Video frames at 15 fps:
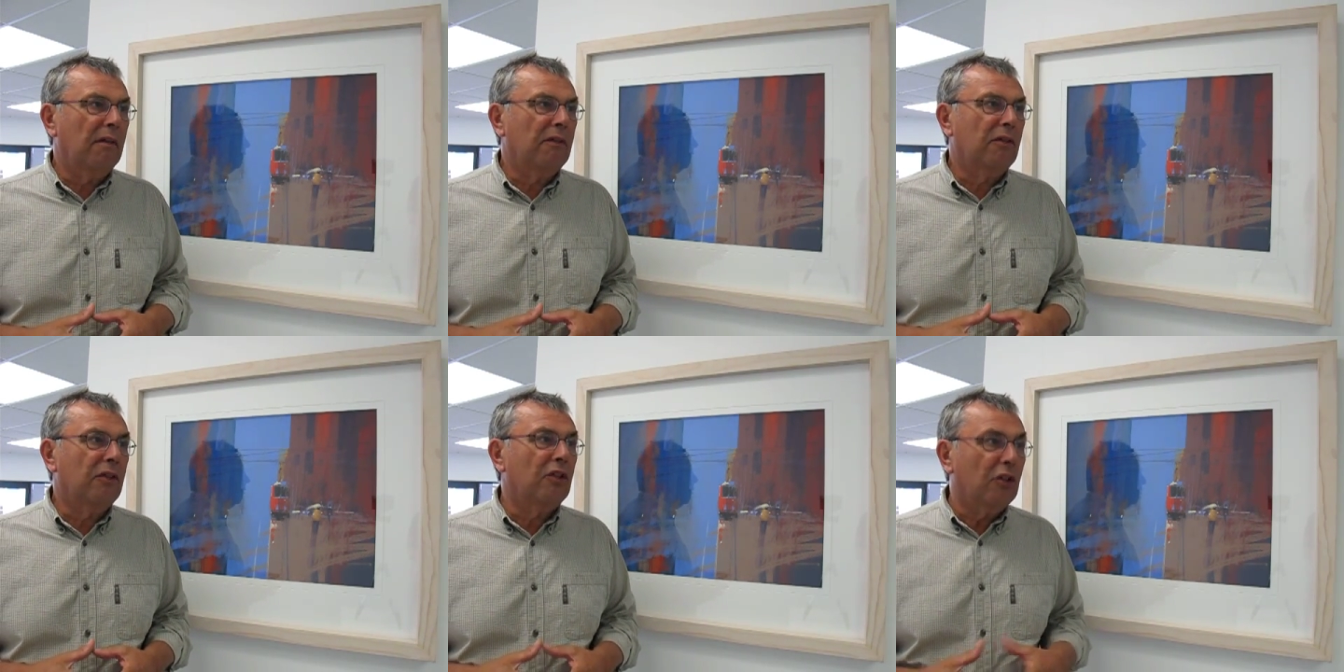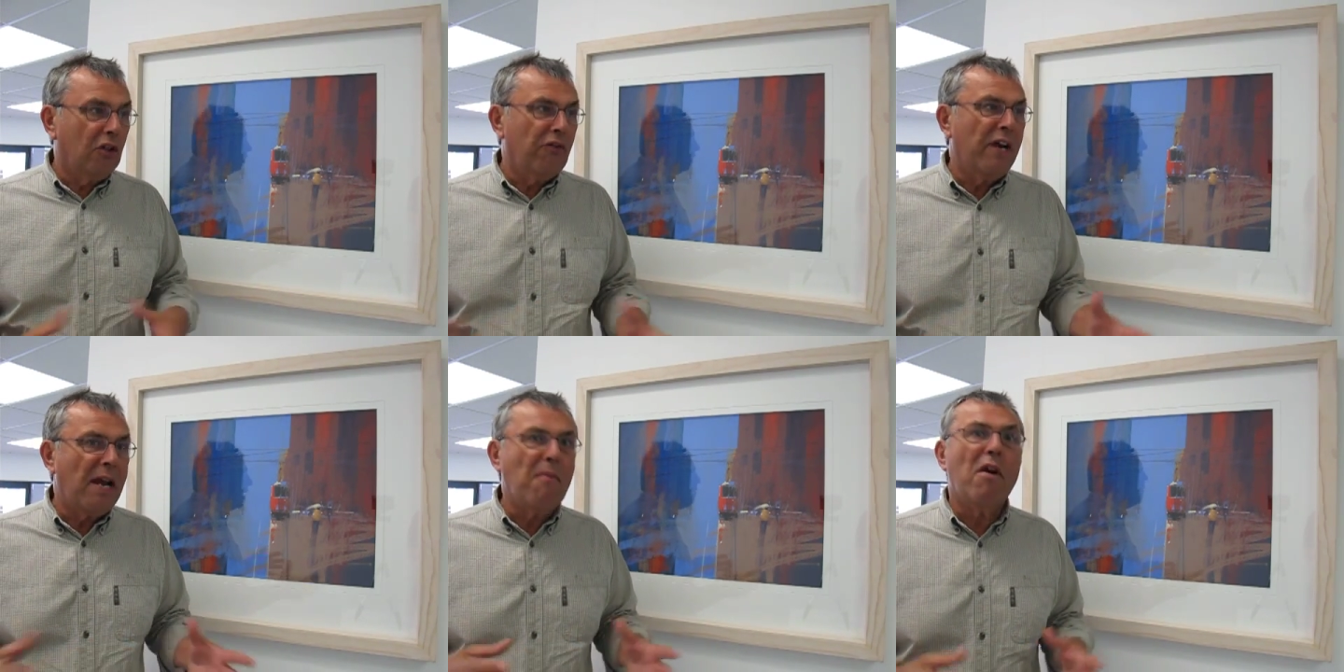to
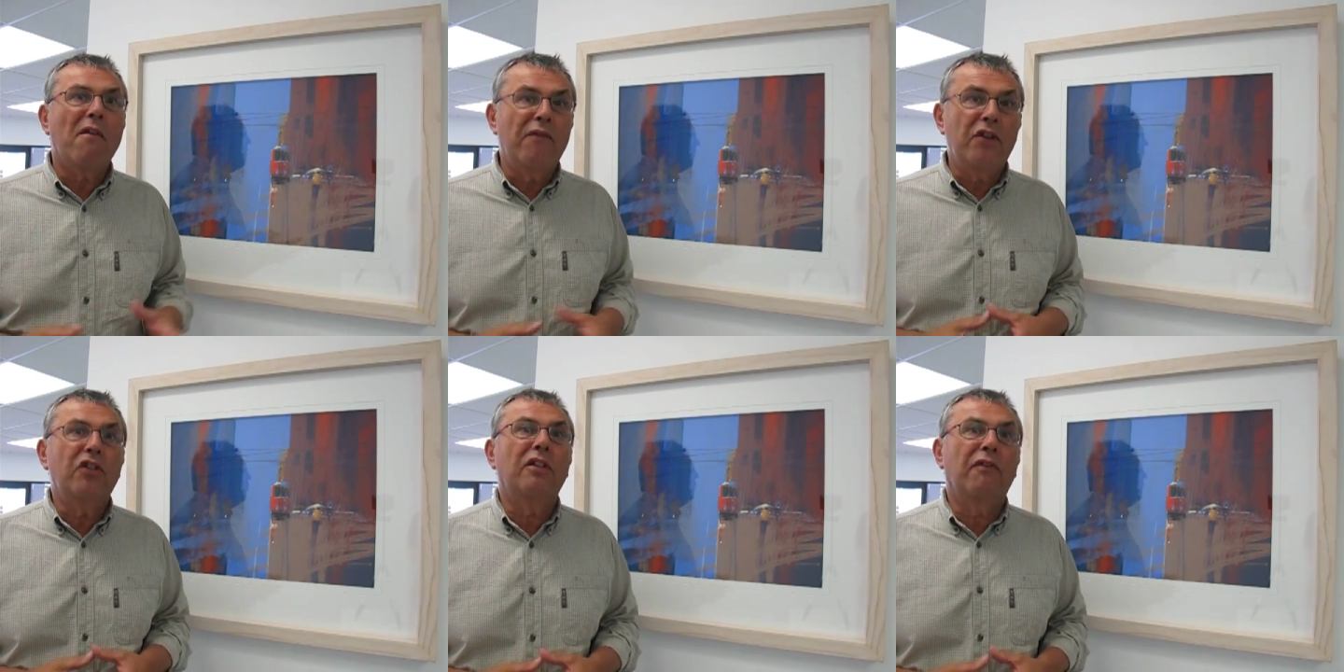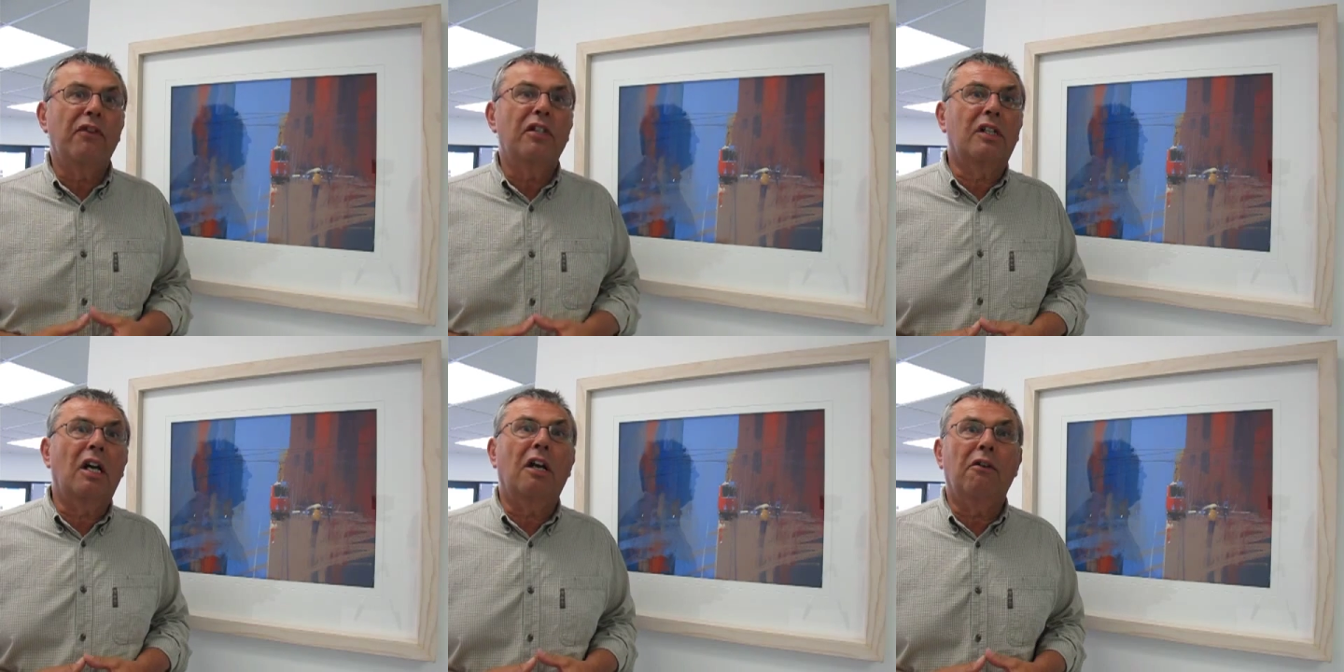create my vision of
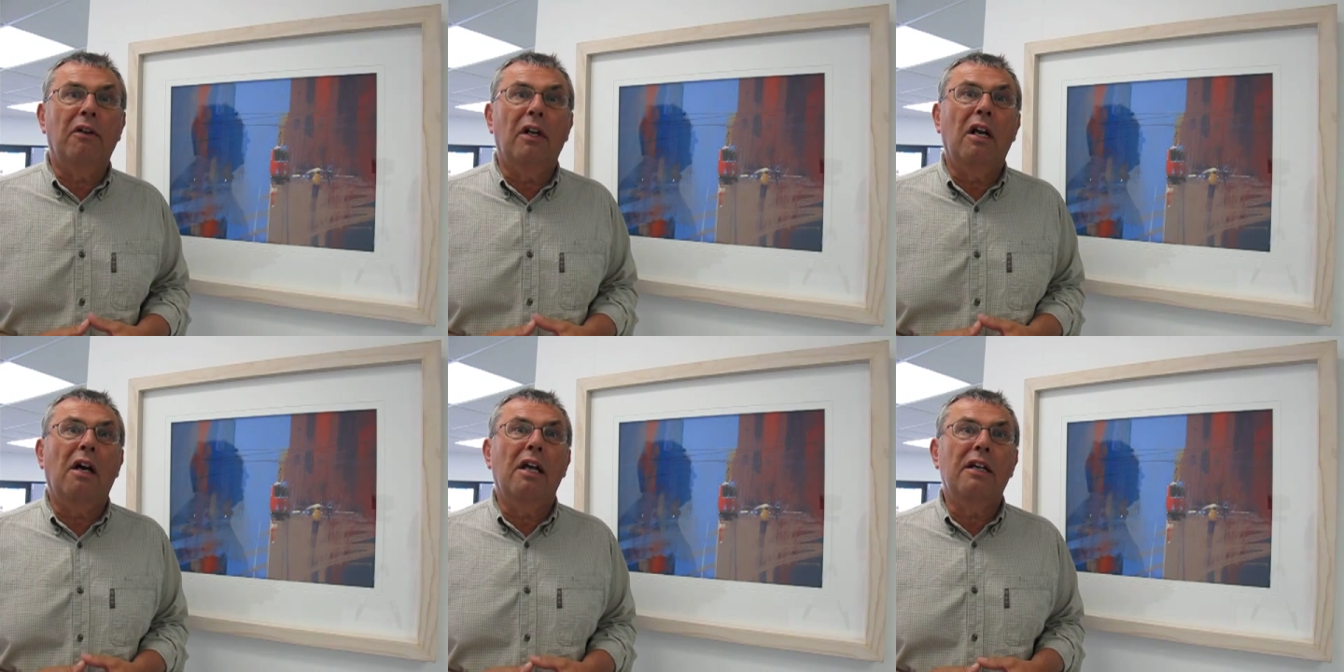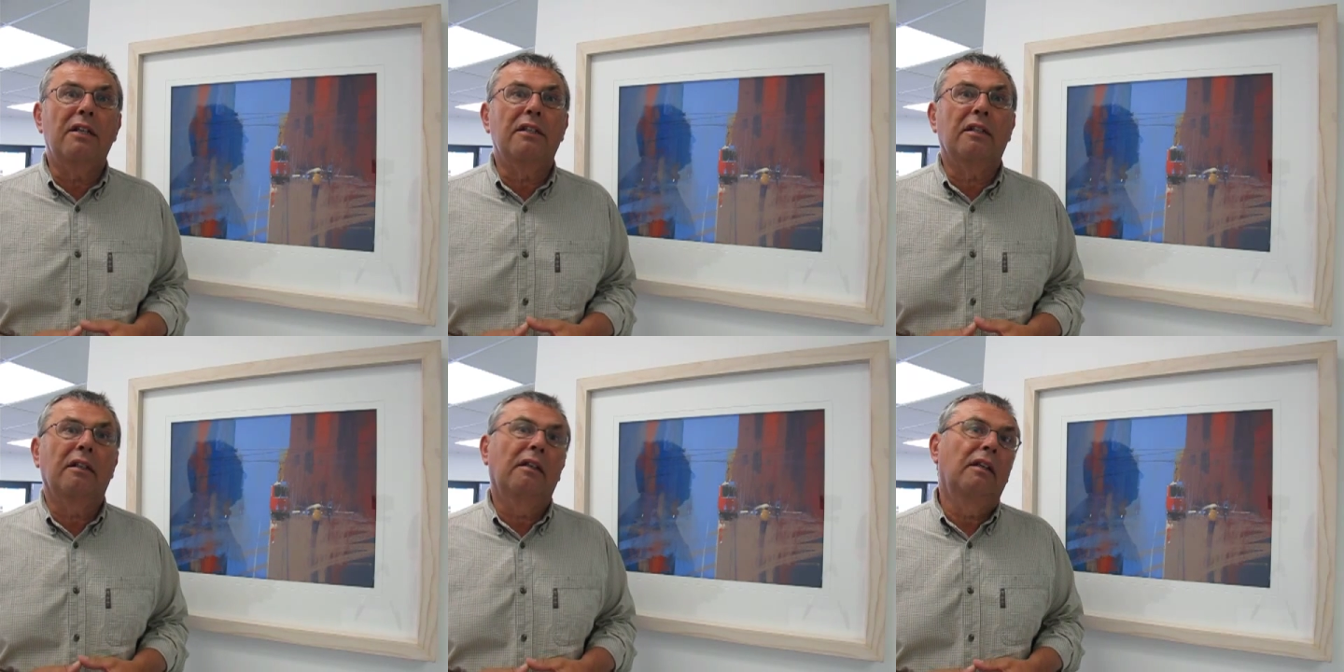this colour and
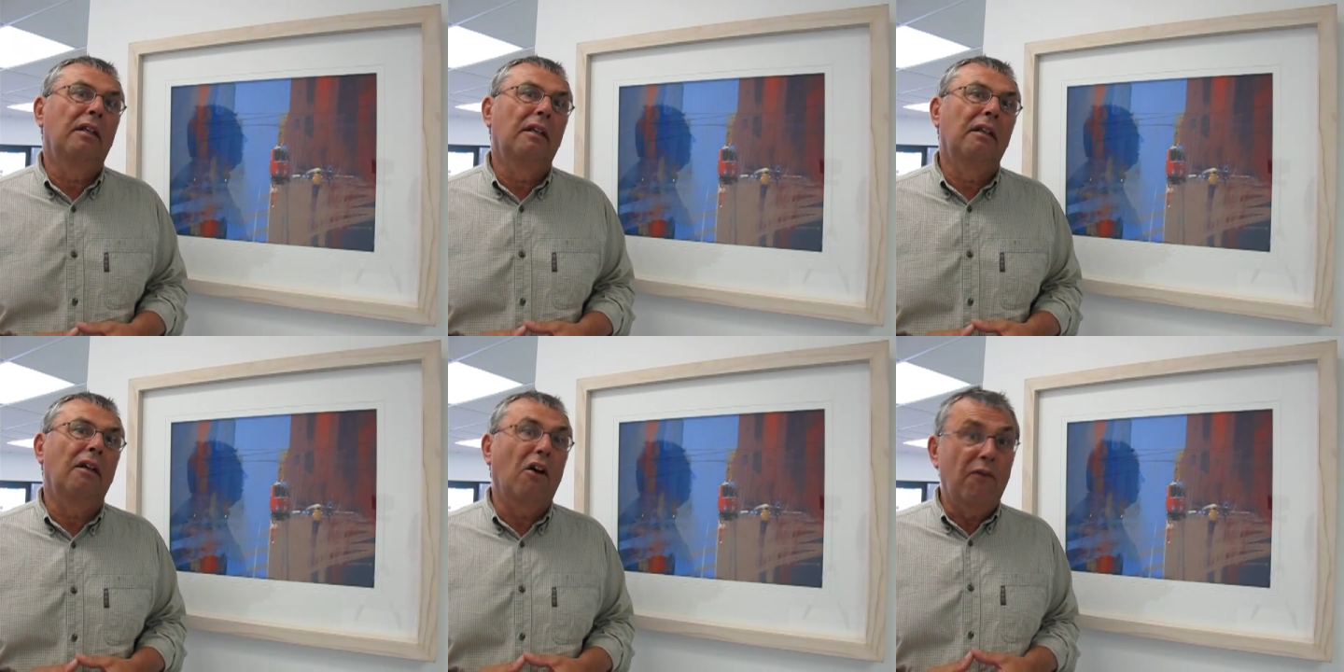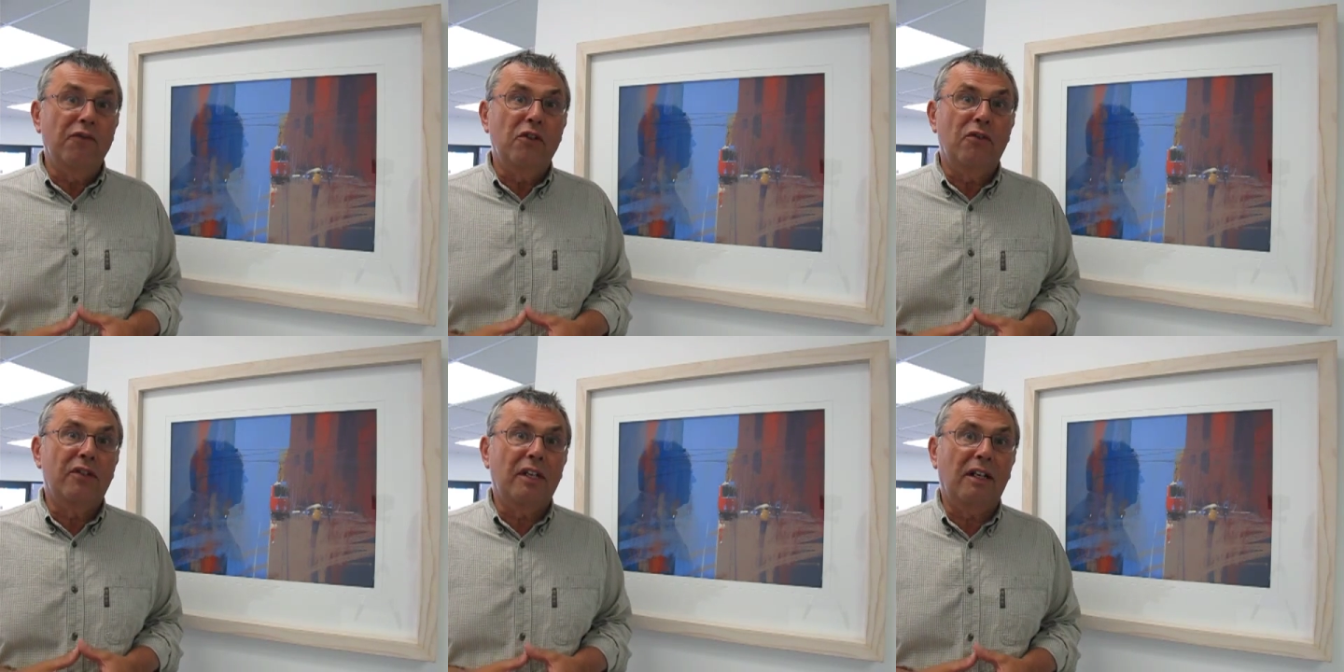light of
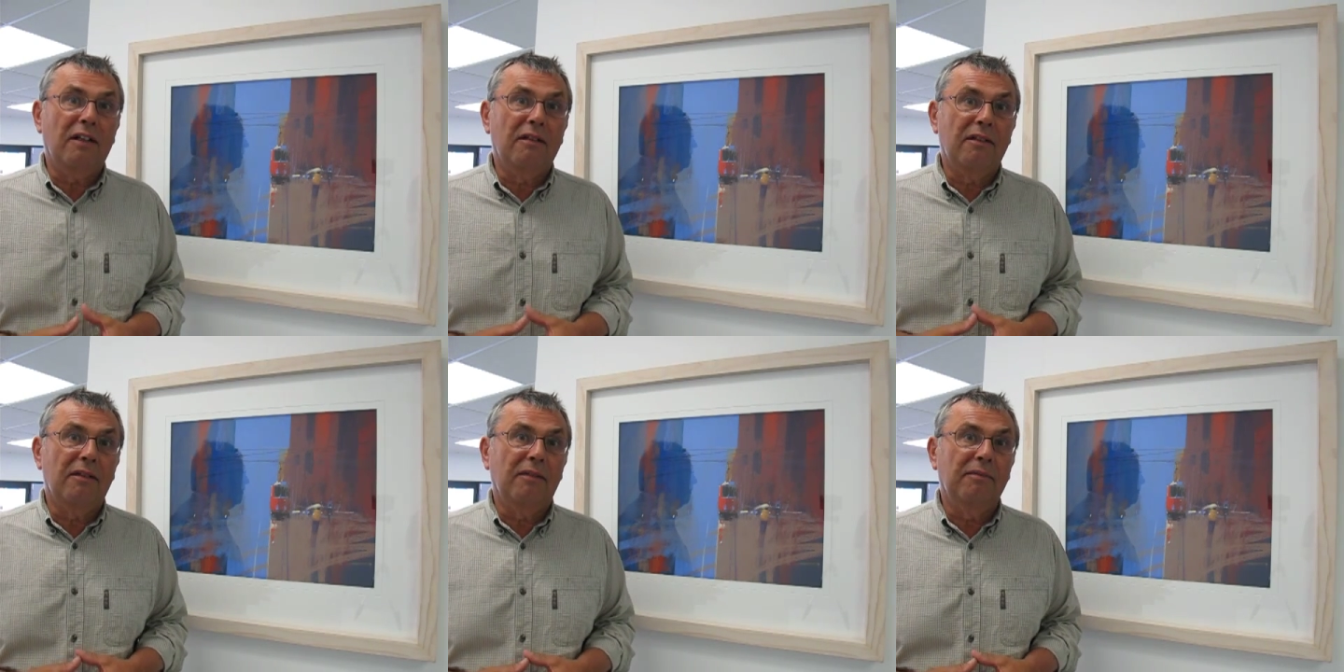New Zealand.